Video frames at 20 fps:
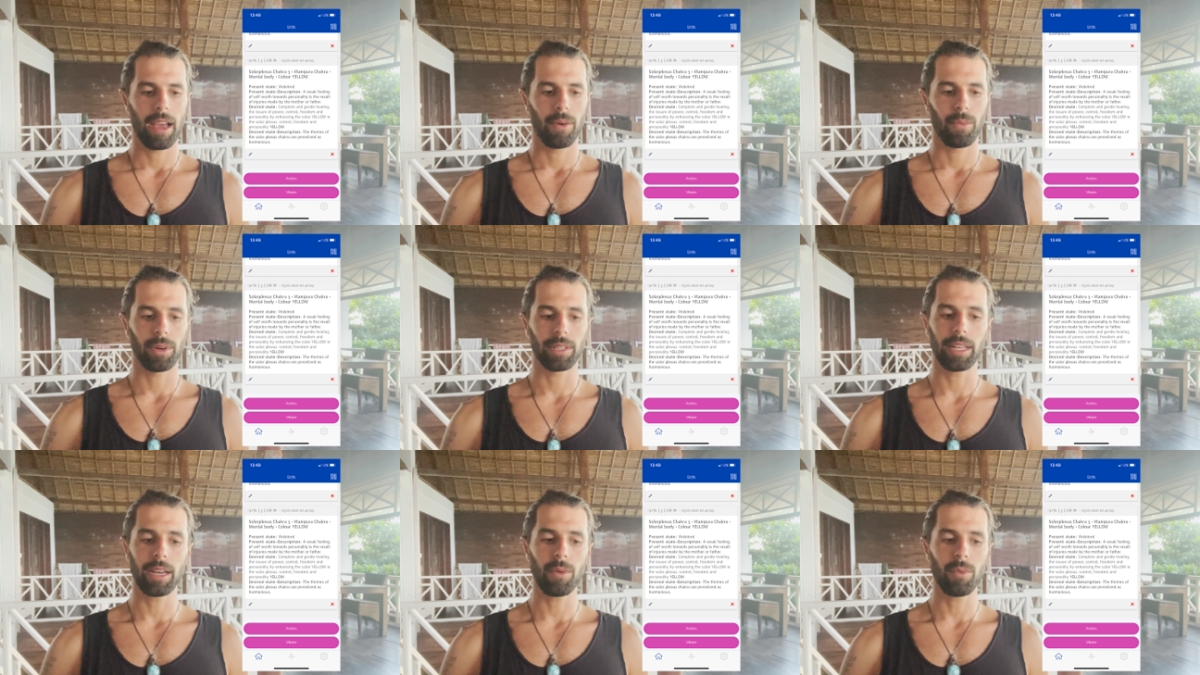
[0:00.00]

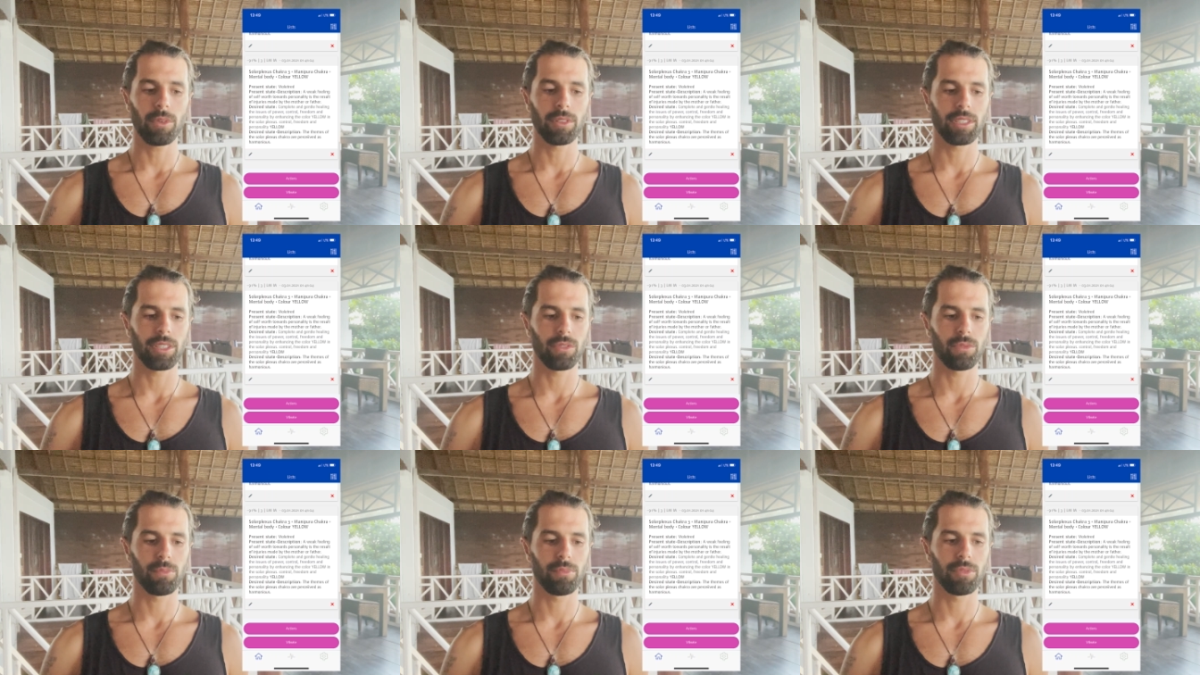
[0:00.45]
What I
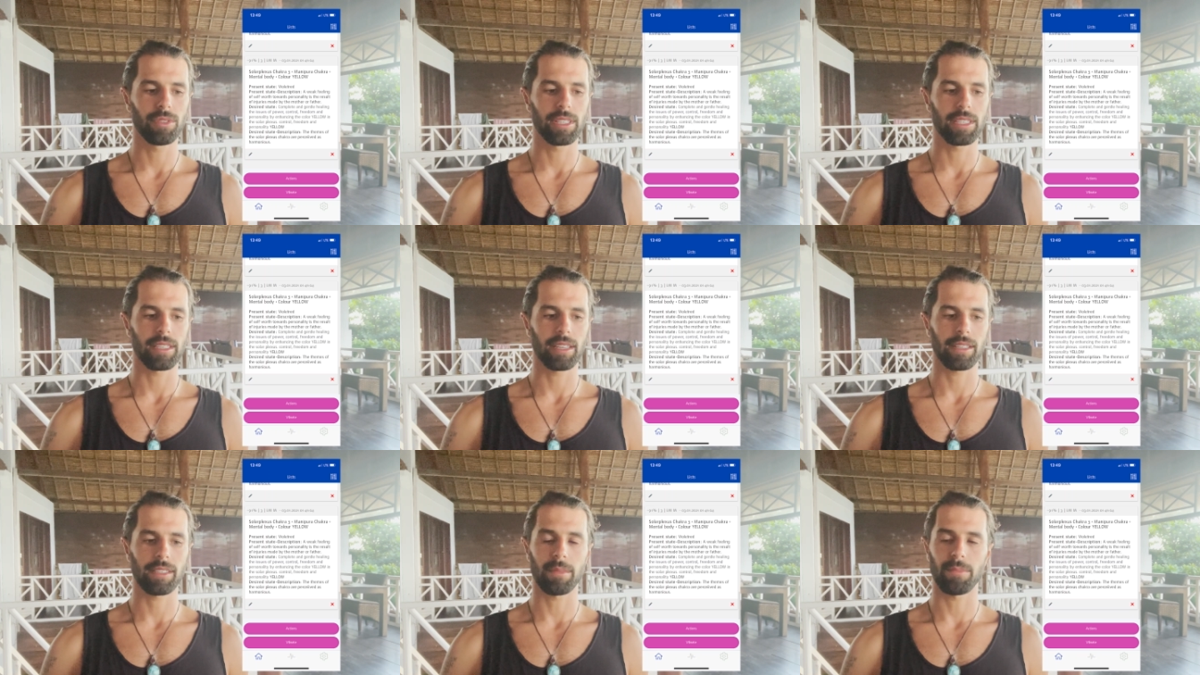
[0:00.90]
wanted to put
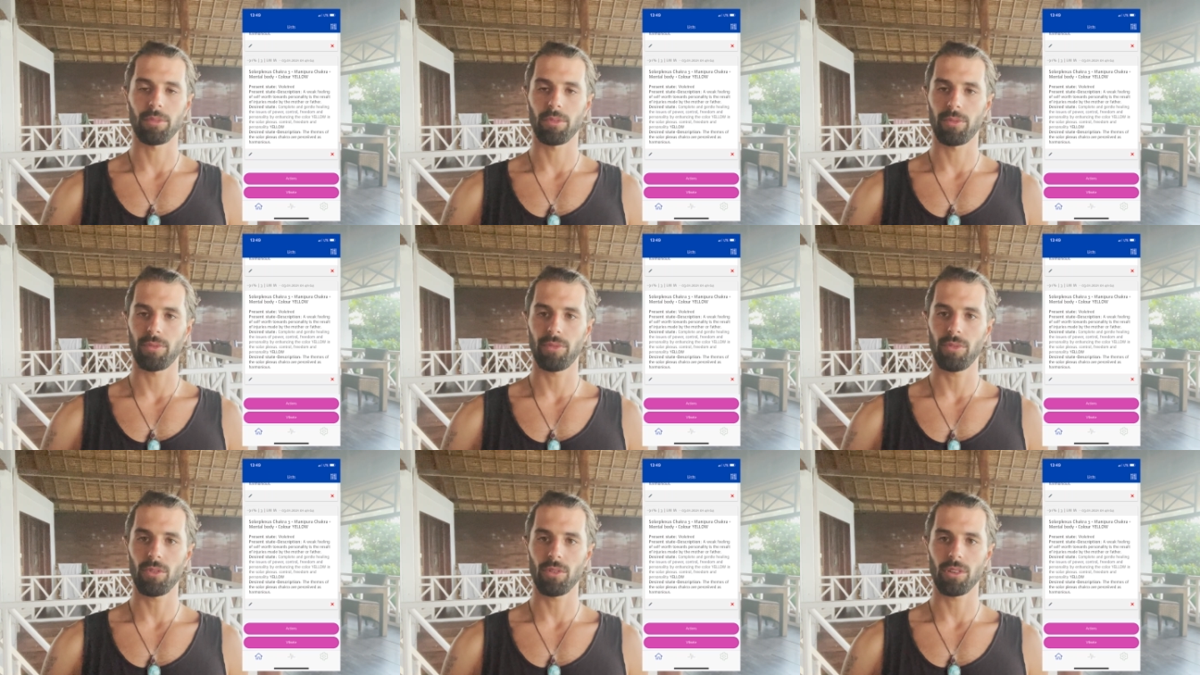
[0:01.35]
this example
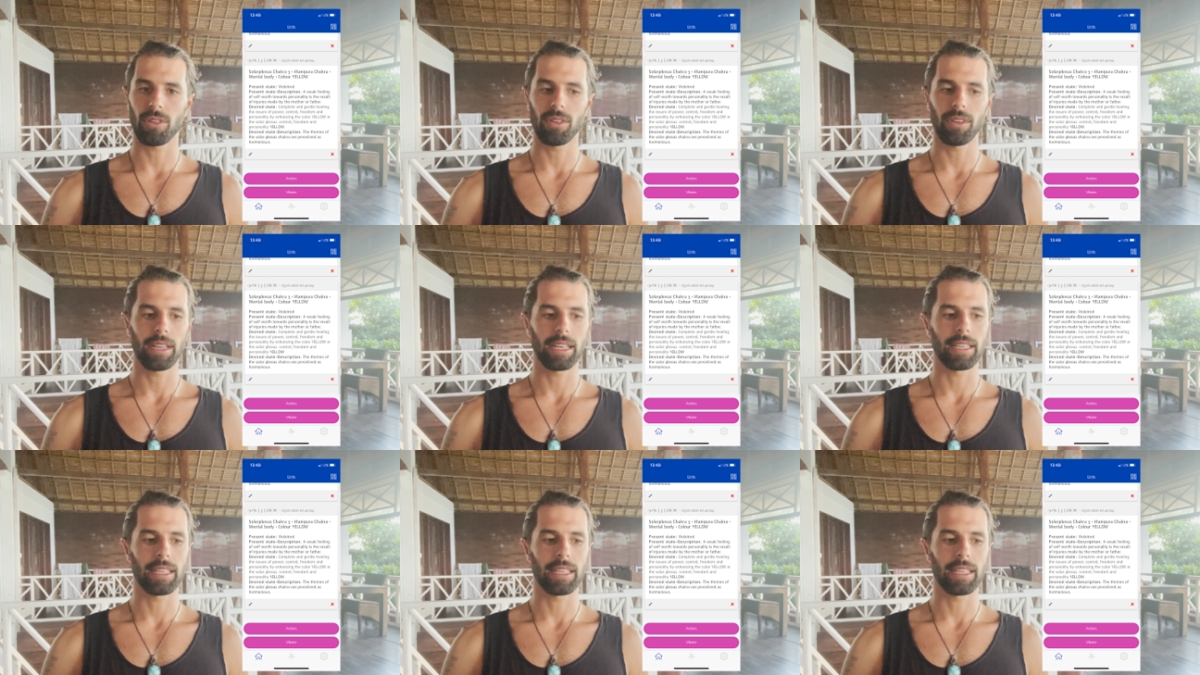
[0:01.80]
for